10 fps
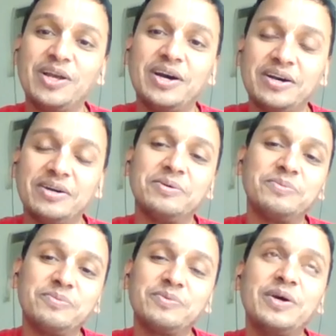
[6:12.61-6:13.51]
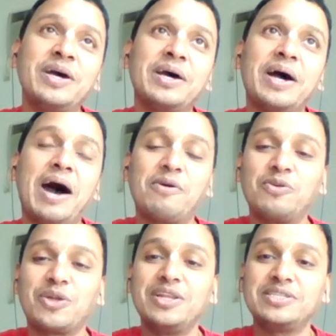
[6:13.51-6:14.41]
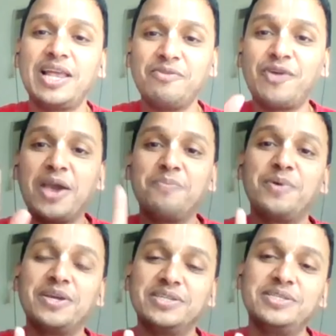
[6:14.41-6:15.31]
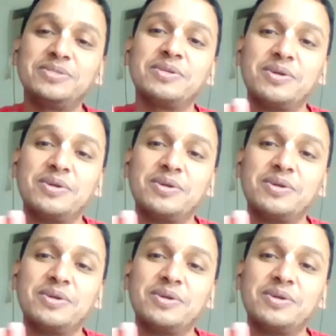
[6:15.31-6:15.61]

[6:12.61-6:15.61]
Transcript: our routine is like 5 pages